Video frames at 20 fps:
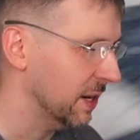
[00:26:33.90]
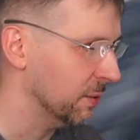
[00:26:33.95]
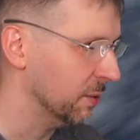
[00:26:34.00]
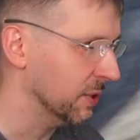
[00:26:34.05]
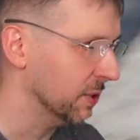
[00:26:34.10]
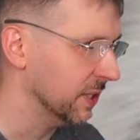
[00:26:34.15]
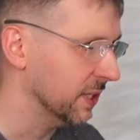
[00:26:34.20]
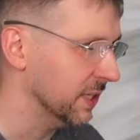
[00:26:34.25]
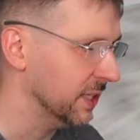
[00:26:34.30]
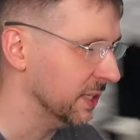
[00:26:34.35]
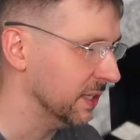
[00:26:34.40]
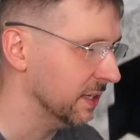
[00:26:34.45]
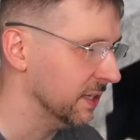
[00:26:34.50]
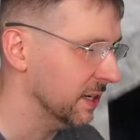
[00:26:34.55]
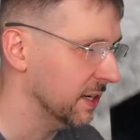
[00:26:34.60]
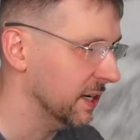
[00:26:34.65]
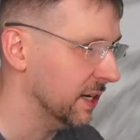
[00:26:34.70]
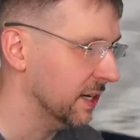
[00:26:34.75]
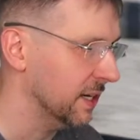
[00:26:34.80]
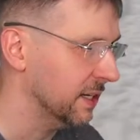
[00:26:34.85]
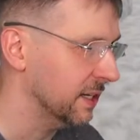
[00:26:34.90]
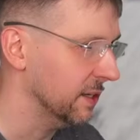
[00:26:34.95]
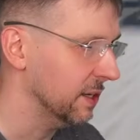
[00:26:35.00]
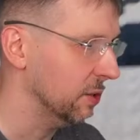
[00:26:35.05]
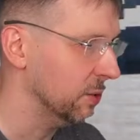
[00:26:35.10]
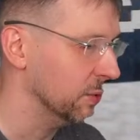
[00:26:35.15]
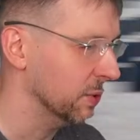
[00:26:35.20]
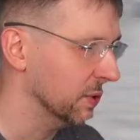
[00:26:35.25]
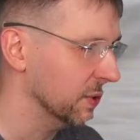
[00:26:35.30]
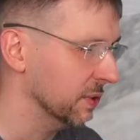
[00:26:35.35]
Now we're in.
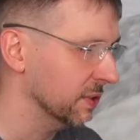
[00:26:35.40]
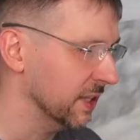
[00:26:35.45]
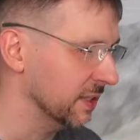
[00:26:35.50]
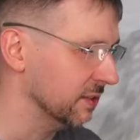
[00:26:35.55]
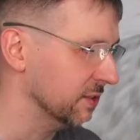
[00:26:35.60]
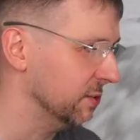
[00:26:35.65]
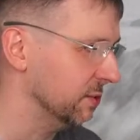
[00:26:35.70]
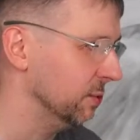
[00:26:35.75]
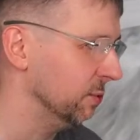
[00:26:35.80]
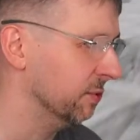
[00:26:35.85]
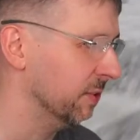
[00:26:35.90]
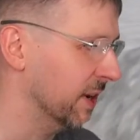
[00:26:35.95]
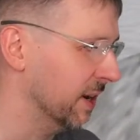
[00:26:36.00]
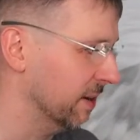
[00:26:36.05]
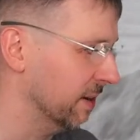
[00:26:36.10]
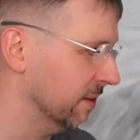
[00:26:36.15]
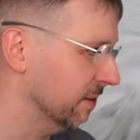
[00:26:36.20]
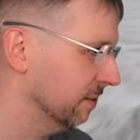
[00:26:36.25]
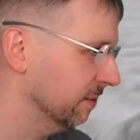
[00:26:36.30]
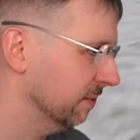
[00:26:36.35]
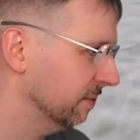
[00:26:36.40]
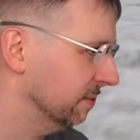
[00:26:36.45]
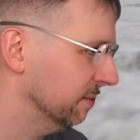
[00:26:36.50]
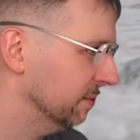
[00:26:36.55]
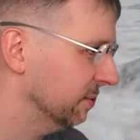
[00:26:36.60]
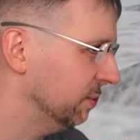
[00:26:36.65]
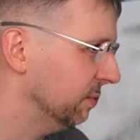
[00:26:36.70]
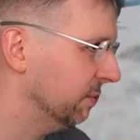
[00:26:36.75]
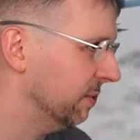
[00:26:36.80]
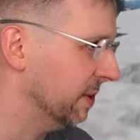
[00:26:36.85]
Oh, that's too far.
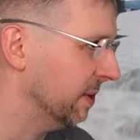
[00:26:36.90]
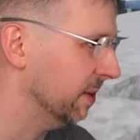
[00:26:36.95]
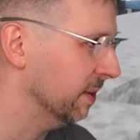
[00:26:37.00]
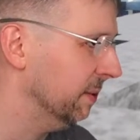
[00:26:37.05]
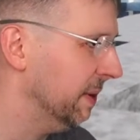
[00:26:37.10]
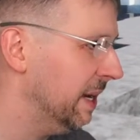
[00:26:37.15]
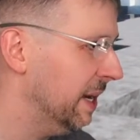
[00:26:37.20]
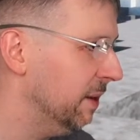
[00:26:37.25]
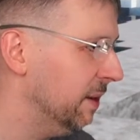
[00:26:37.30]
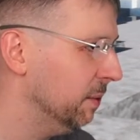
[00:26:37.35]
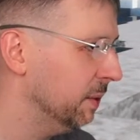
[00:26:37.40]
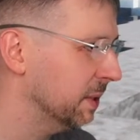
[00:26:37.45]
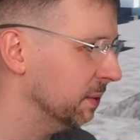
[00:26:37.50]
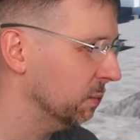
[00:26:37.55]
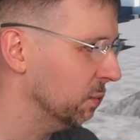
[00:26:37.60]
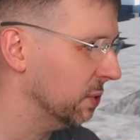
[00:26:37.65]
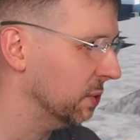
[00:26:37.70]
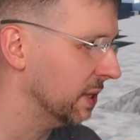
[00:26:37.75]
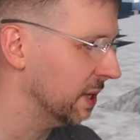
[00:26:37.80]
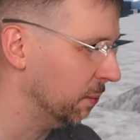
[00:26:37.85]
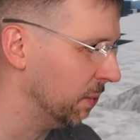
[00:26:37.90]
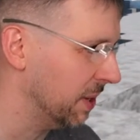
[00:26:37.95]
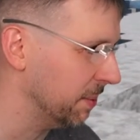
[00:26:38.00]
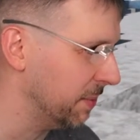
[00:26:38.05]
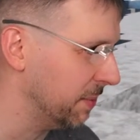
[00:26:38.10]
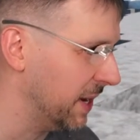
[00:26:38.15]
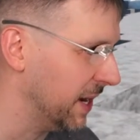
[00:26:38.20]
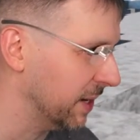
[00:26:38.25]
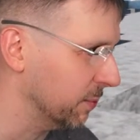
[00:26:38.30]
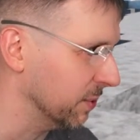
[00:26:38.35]
Too far. Well, we can work our way
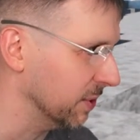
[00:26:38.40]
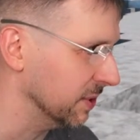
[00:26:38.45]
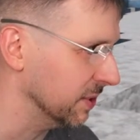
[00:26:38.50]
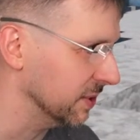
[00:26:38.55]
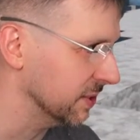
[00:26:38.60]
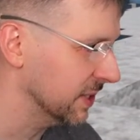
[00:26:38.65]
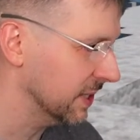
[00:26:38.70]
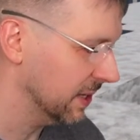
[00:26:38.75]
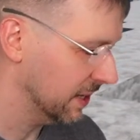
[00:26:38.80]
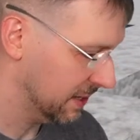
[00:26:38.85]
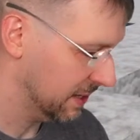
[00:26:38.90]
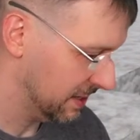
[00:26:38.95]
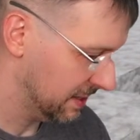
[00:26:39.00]
backwards.